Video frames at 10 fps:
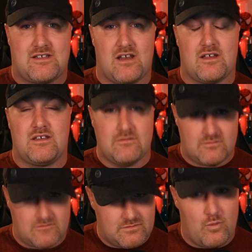gonna,
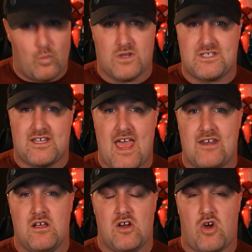once
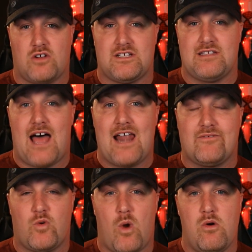again, cause a lot
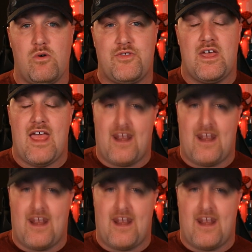of growth